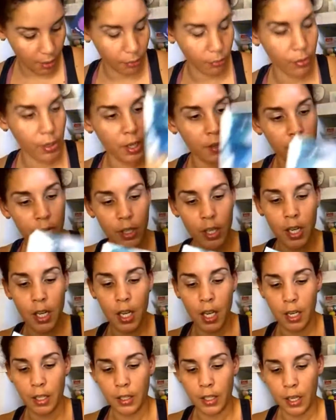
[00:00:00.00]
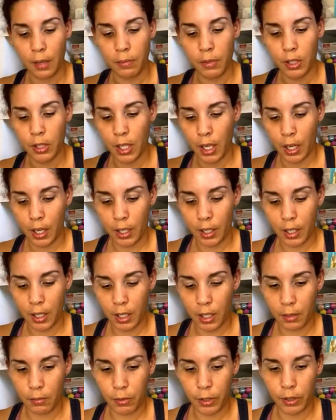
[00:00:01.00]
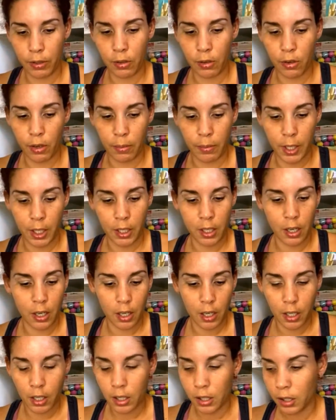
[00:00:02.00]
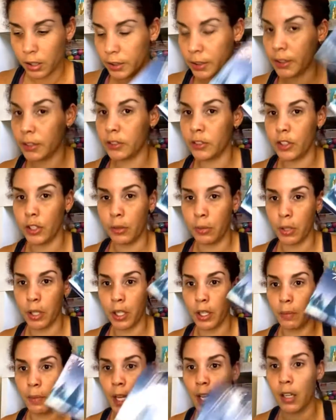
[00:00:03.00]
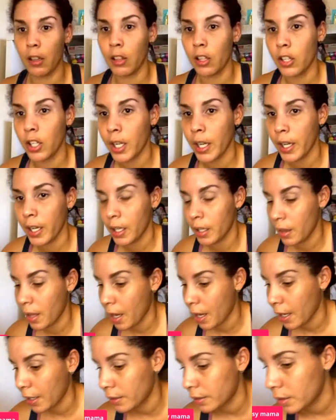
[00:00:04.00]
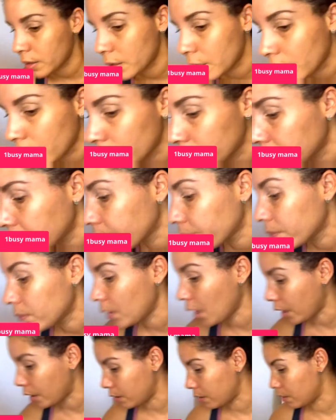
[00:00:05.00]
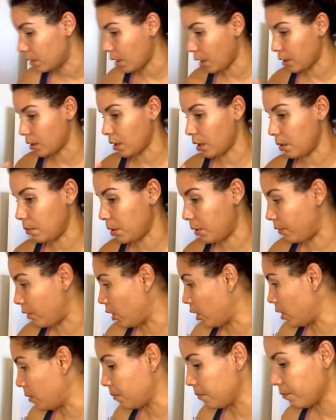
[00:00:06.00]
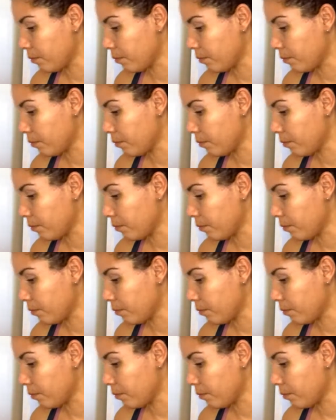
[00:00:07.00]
Riri, and Debutante did with Gourmande Girls. So we're going to make a look out of that. So that's going to be fun.